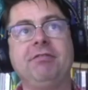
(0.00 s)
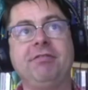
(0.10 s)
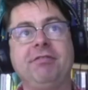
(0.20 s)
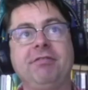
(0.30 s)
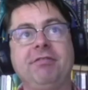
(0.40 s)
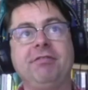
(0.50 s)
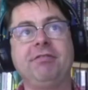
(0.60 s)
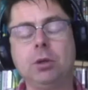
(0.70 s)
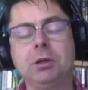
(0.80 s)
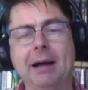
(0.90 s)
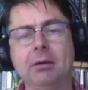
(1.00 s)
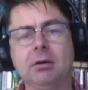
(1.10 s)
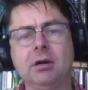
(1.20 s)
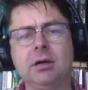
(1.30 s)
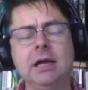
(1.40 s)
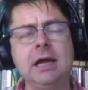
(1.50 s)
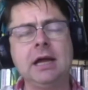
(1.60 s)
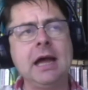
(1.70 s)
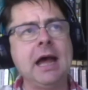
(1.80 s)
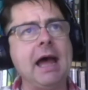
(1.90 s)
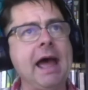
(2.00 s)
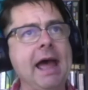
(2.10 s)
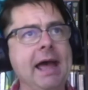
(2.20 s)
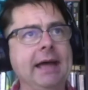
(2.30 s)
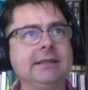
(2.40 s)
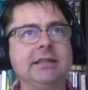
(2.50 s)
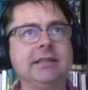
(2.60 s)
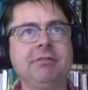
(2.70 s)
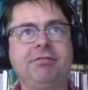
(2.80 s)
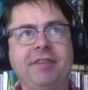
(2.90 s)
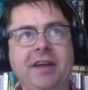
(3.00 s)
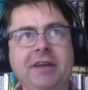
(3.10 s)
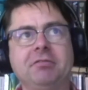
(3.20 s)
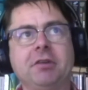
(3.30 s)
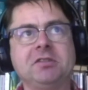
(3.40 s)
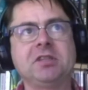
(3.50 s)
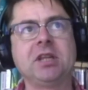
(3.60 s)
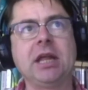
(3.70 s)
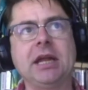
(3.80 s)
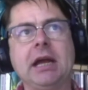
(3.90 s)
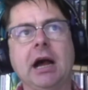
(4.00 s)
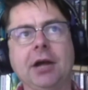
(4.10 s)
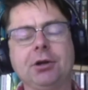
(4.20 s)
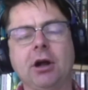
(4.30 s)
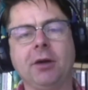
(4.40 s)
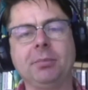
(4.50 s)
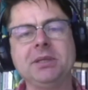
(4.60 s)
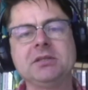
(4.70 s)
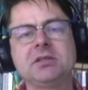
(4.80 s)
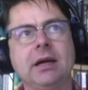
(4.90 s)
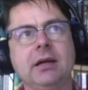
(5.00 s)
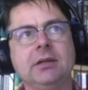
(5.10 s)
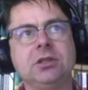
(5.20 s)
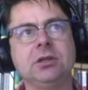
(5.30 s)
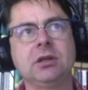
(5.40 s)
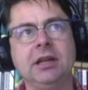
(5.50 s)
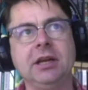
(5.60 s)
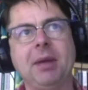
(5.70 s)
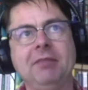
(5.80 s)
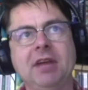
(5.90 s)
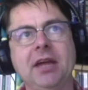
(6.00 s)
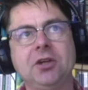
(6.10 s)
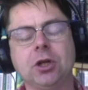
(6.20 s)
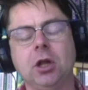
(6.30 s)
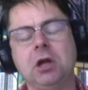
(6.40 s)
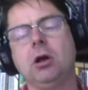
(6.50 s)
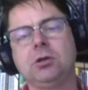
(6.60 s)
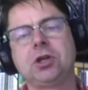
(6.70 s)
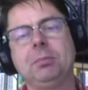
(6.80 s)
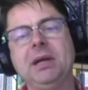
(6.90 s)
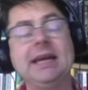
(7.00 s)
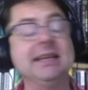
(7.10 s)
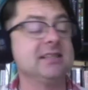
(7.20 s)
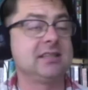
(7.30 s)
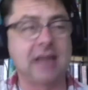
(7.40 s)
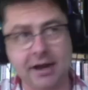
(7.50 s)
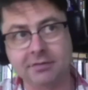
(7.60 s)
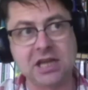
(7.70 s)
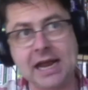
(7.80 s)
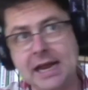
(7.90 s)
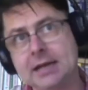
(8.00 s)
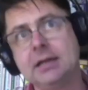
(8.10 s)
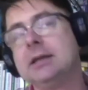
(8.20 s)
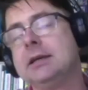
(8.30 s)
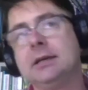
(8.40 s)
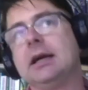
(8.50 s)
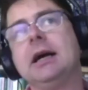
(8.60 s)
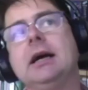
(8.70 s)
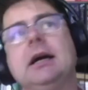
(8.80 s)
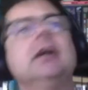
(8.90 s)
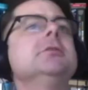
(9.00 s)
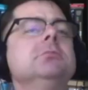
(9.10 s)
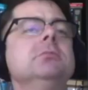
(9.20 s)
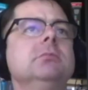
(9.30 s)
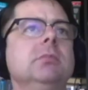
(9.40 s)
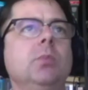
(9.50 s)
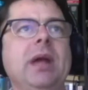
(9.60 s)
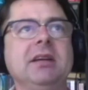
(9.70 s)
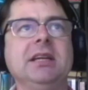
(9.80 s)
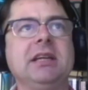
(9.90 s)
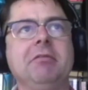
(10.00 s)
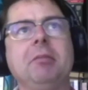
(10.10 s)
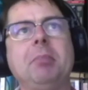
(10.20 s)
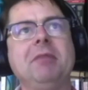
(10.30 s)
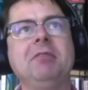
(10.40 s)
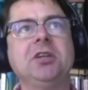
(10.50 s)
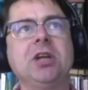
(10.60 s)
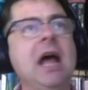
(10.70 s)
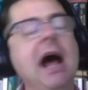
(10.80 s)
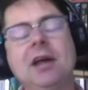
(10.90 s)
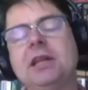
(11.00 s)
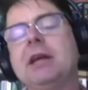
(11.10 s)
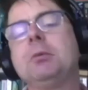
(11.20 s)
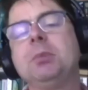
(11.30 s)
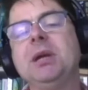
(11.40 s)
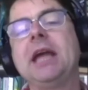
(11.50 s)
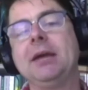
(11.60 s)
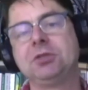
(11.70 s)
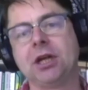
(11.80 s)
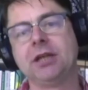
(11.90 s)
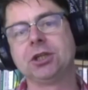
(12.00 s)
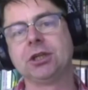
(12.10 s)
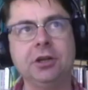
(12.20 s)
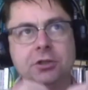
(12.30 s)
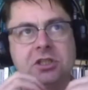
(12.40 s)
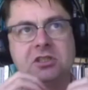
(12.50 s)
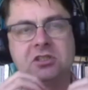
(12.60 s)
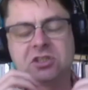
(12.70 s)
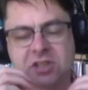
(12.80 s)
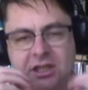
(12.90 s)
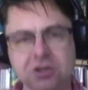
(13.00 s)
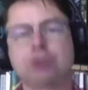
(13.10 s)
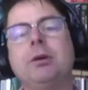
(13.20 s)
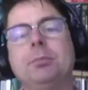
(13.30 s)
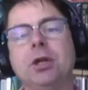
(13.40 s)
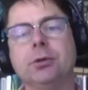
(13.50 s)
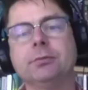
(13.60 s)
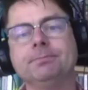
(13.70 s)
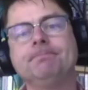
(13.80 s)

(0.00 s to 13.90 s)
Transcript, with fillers: in favor of nuclear power, and in favor of synthetic hydrocarbons to clean up aviation long haul shipping instead of saying we need to give up aviation, I think that would be a game changer. She's such a tribune.